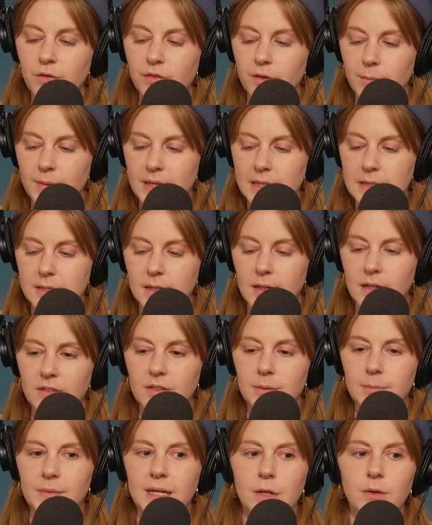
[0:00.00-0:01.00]
for myself.
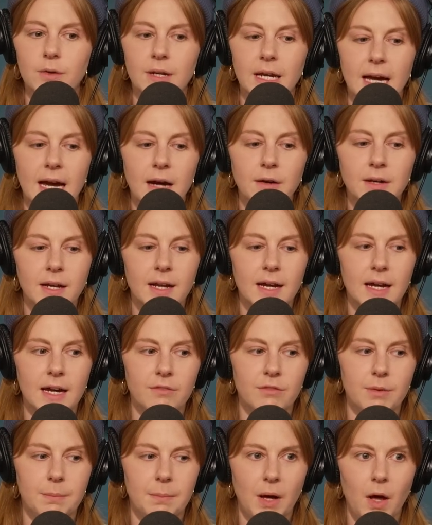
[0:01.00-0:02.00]
I'm like, okay, how can I
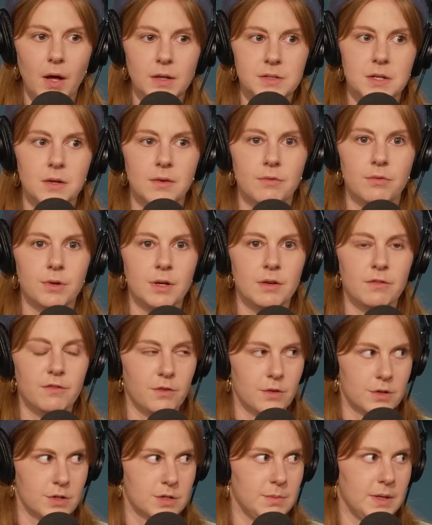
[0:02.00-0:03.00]
have a positive
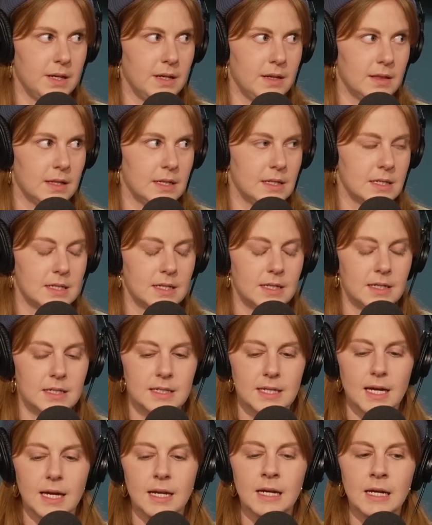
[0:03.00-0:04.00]
reinforcement at this? And I
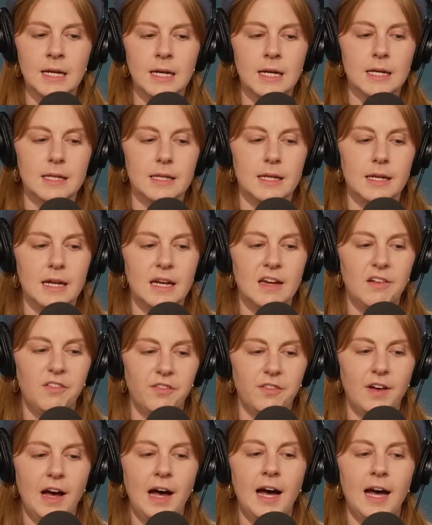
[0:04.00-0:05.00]
set that
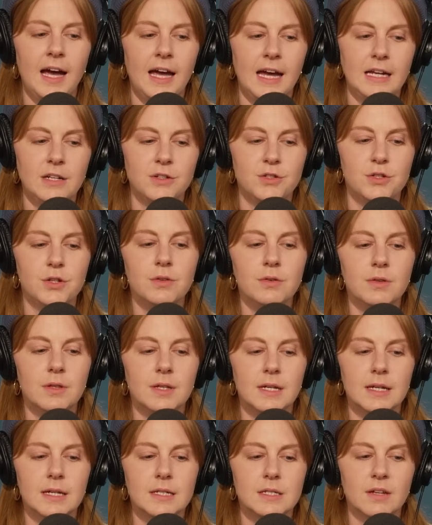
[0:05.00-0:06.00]
if I do
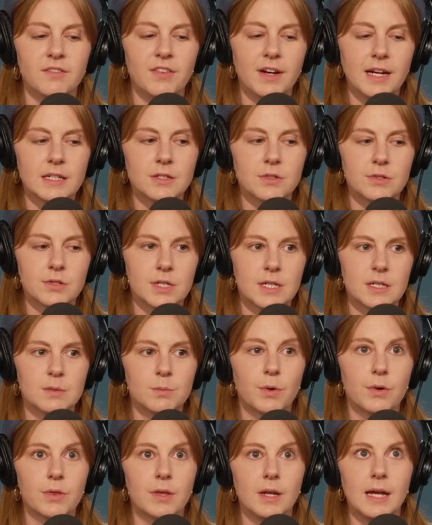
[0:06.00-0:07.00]
this, if I exercise
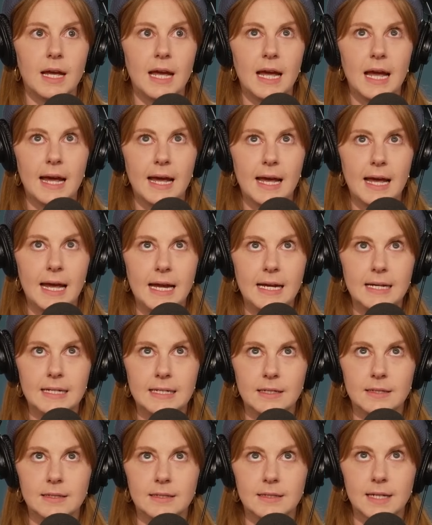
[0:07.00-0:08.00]
more than 8
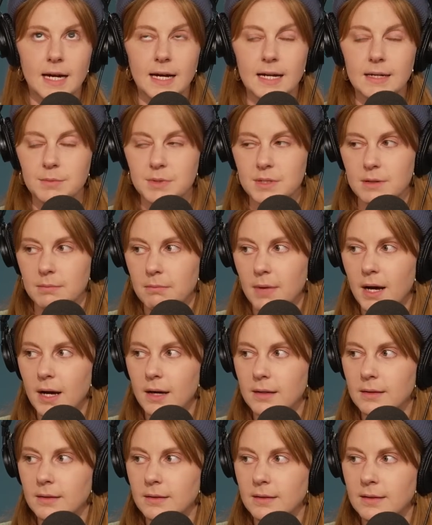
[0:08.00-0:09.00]
times a
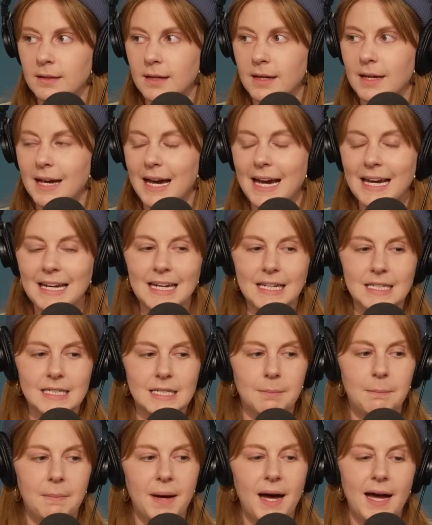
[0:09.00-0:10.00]
month, I get
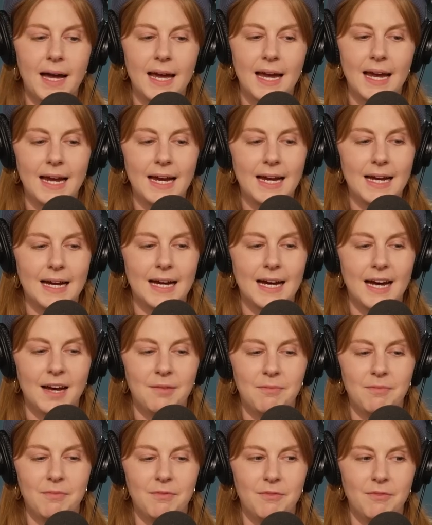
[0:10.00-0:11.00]
to buy
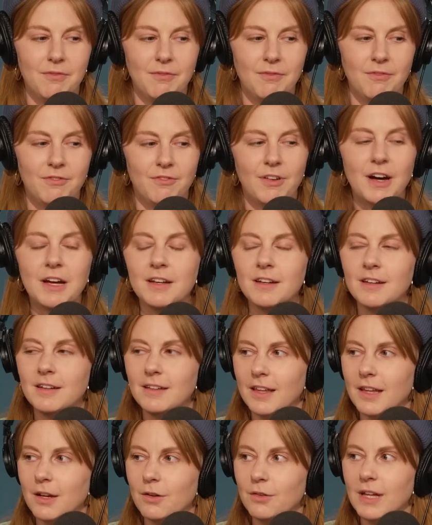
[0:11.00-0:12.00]
a fun
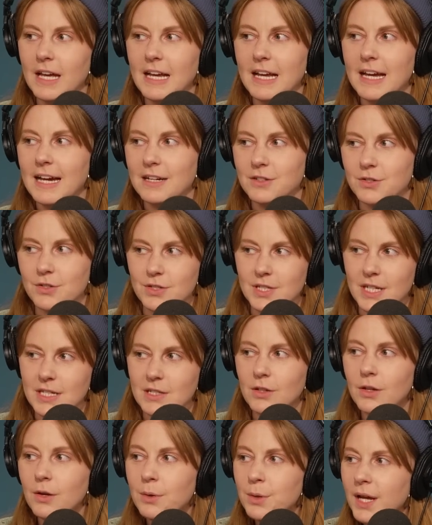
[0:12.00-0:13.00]
little like exercise
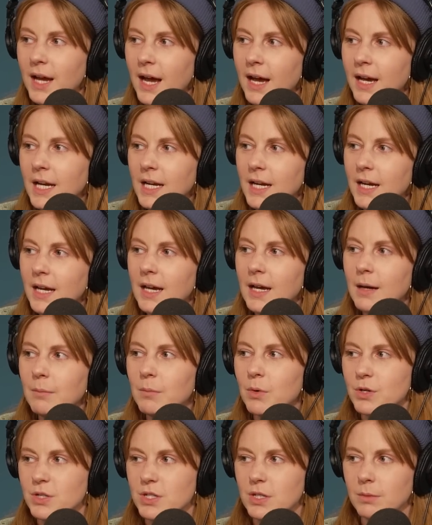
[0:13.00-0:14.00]
clothing item
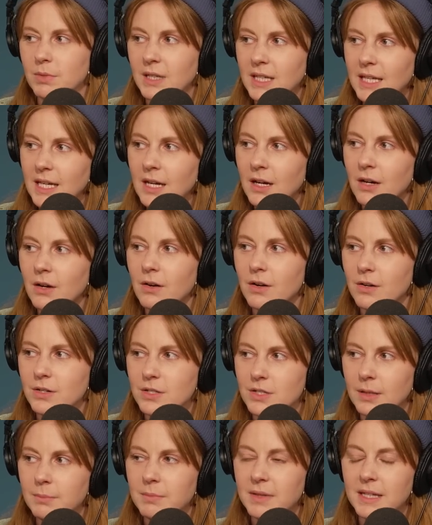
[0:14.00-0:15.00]
or some gear or
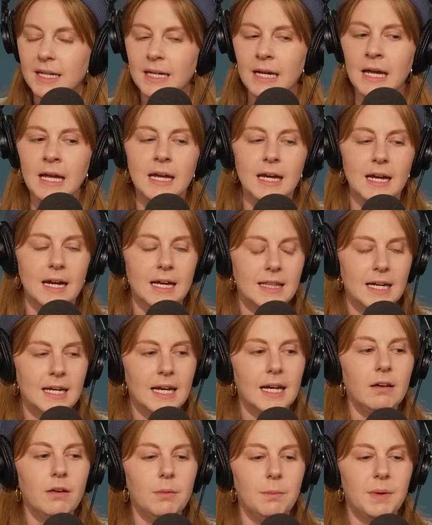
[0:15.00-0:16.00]
something. And that
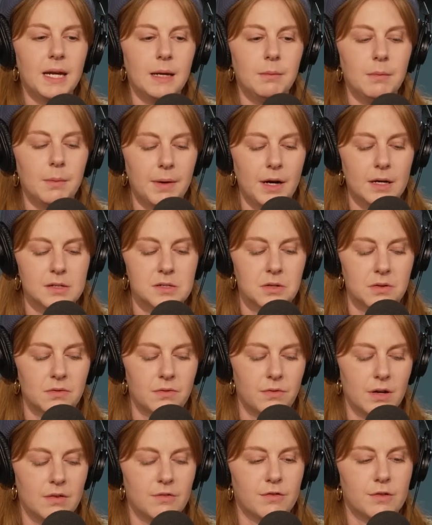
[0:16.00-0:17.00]
kind of became a
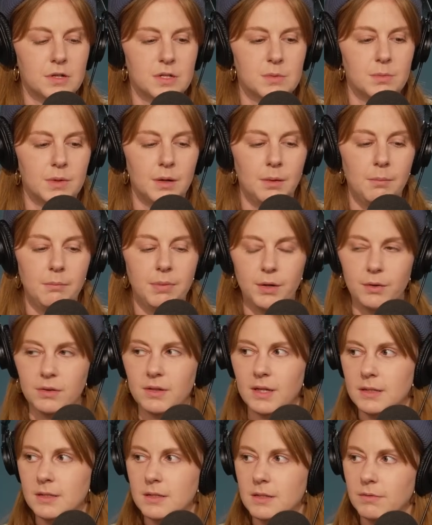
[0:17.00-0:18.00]
positive reinforcement on both
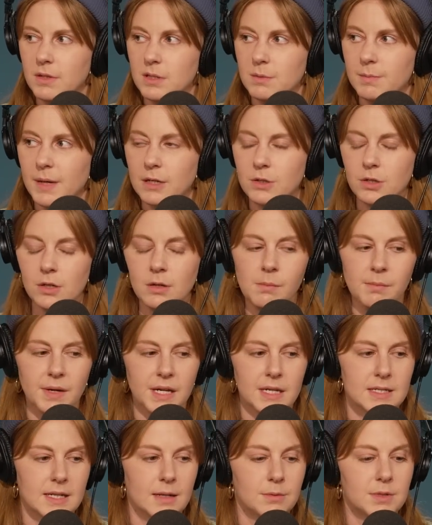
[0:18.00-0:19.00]
ends of the spectrum,
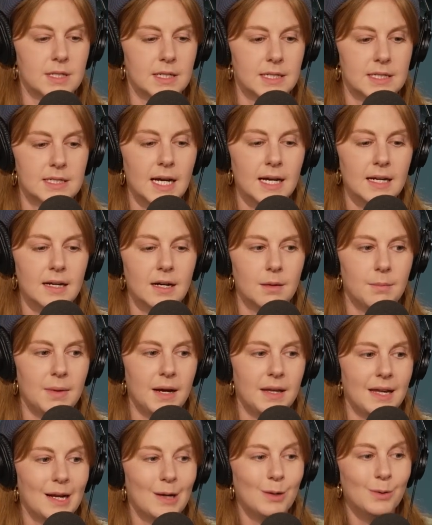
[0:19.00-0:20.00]
because I was excited
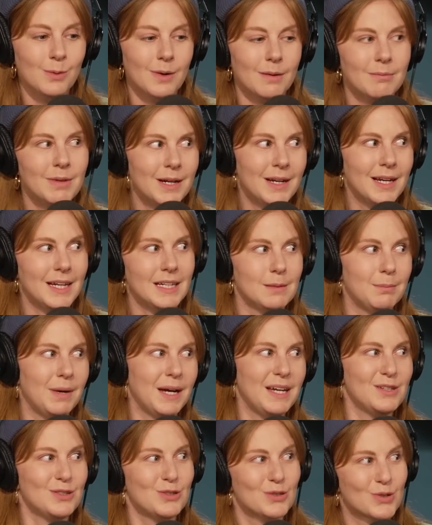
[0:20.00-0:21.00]
about like, ooh, I'm going to get to
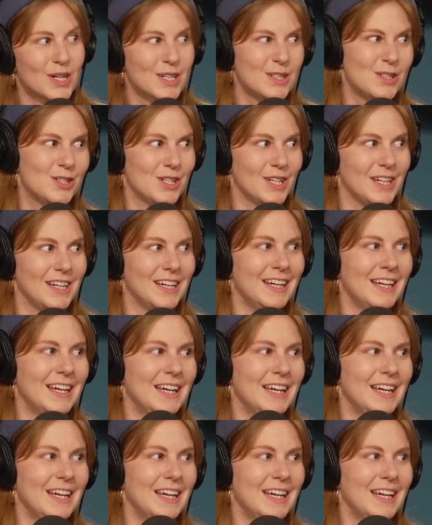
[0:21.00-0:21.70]
buy a scrunchie.